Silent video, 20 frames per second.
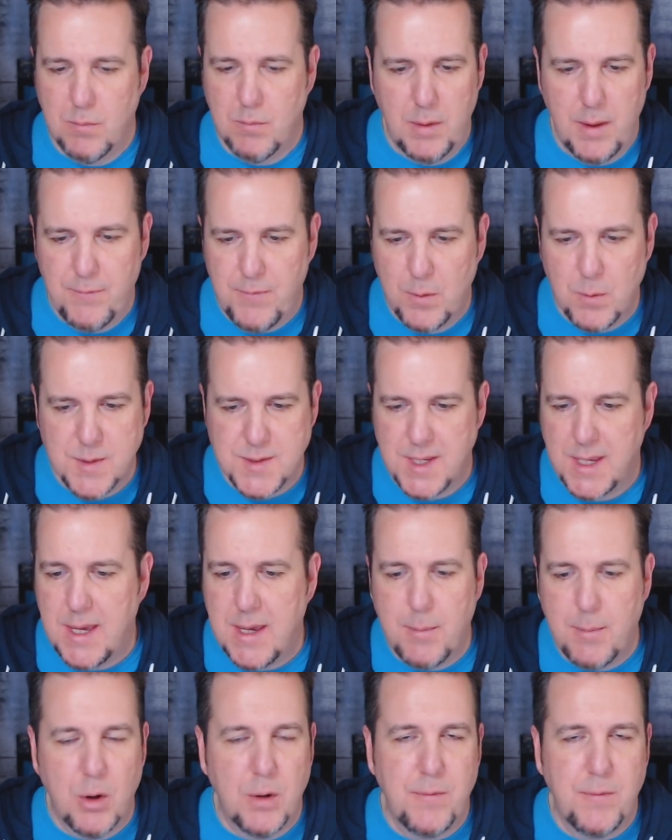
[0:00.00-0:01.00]
If it was
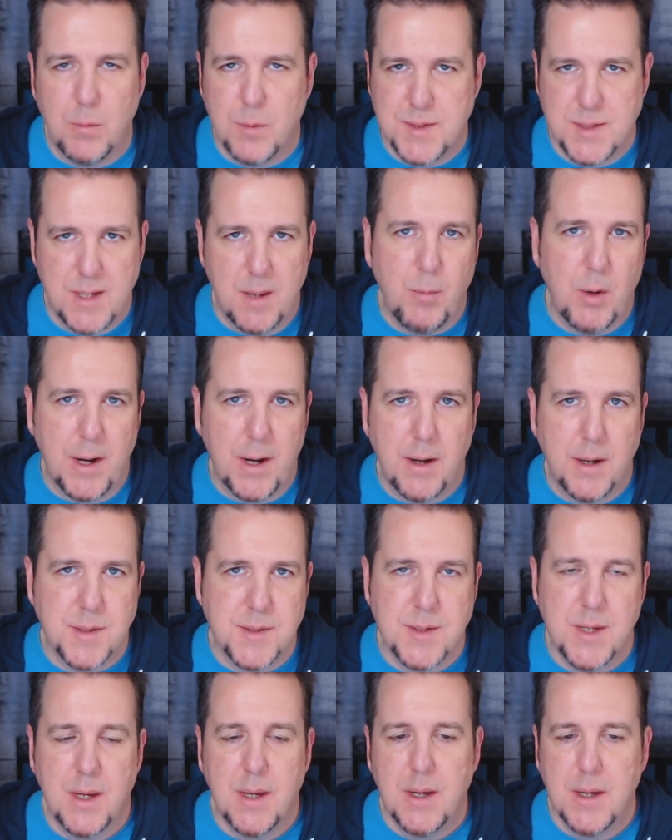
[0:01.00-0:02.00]
him or if it was someone
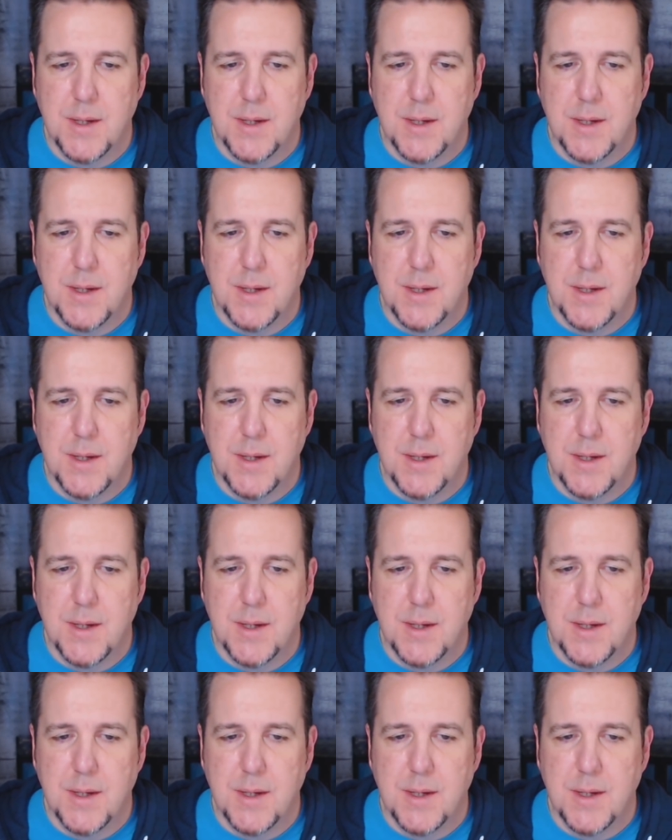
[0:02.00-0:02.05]
else,